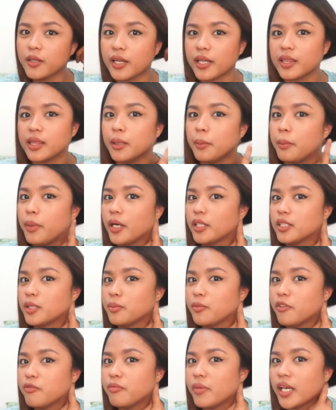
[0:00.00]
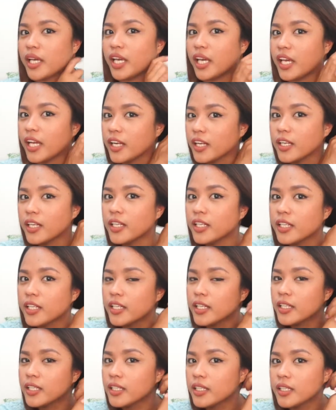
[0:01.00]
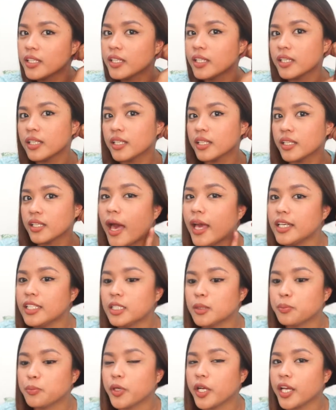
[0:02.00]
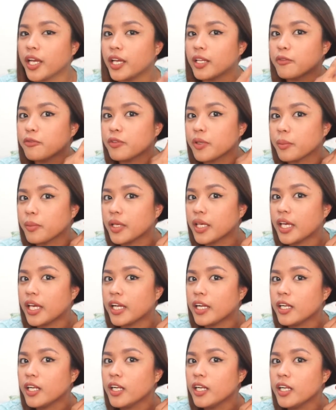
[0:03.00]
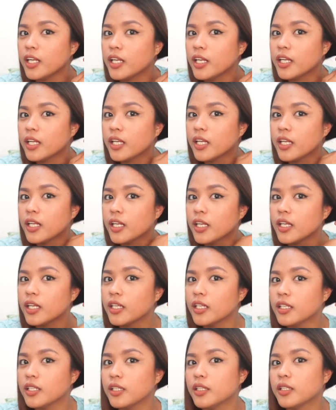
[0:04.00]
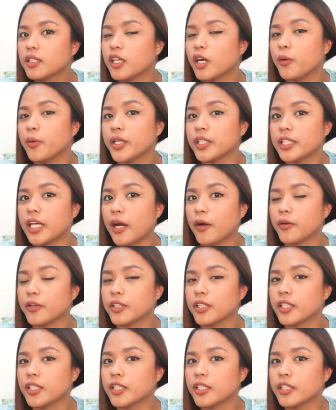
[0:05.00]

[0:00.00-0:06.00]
look at the bottom of my ear. I spray it from here going down.